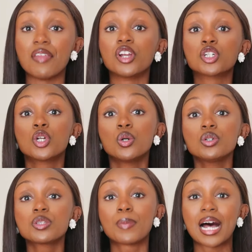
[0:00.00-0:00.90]
and there are
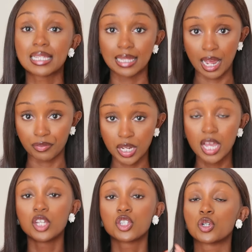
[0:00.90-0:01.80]
2 spots left.
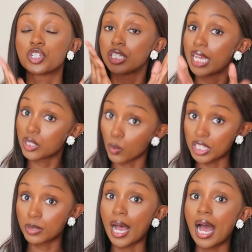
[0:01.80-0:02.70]
So she takes
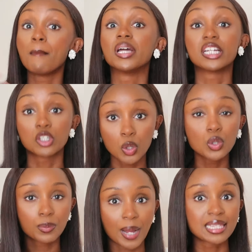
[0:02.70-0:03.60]
1 spot, but there are
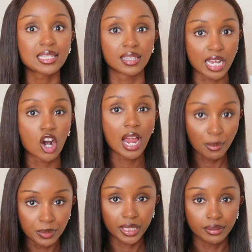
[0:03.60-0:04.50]
2 spots that are
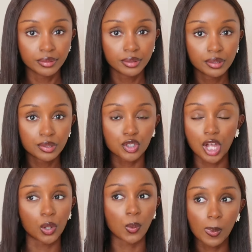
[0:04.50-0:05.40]
empty.
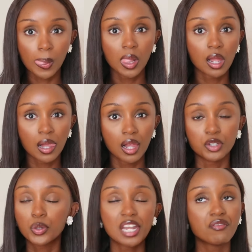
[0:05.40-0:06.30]
So
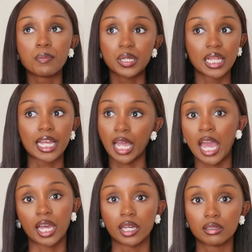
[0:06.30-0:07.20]
you can't even be like,
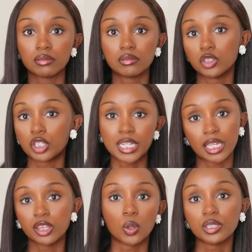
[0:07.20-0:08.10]
hey, you're
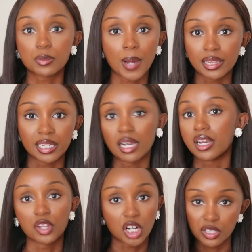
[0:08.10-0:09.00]
taking the only spot, then
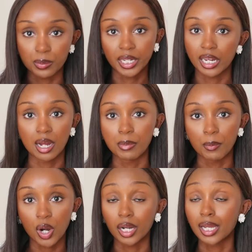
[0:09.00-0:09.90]
another customer can come and
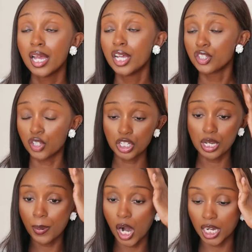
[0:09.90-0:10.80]
park. So
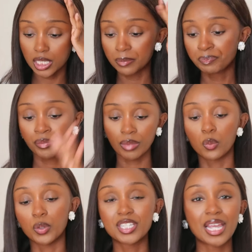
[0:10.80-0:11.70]
she parks.
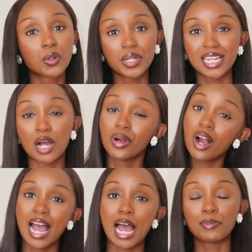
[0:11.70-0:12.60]
We take Queenie out. We're
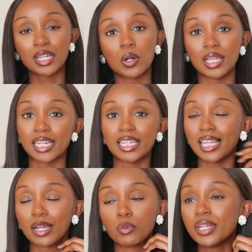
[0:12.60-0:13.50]
all happy-go-lucky.
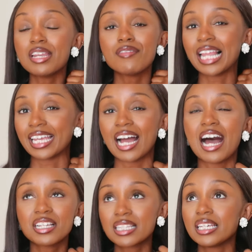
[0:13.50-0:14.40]
Like, we didn't even, like,
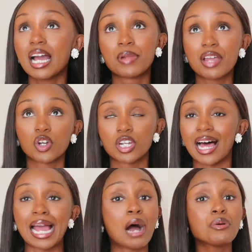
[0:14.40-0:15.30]
honestly, I'm not even gonna
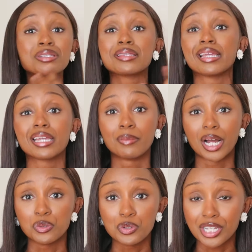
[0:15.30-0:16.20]
lie, I wasn't thinking
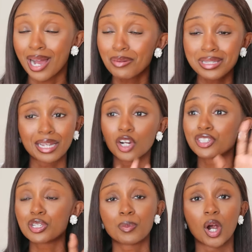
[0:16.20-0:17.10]
about Yuji. I was like,
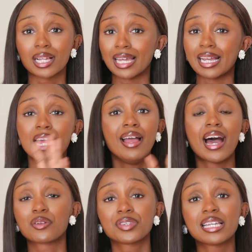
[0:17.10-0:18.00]
girl, just park. Like,
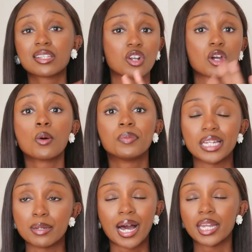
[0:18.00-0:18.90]
I don't think he's gonna
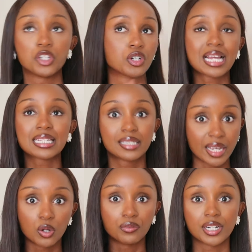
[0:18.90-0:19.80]
complain about it. You're not
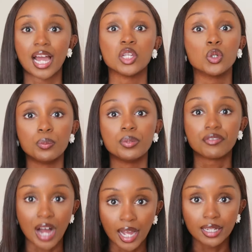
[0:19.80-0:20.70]
staying overnight. You'll be
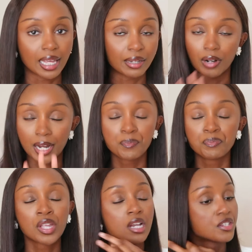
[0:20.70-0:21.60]
fine. Like, right?
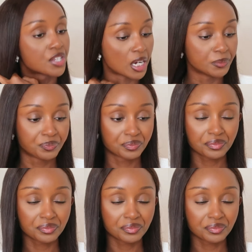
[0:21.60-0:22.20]
So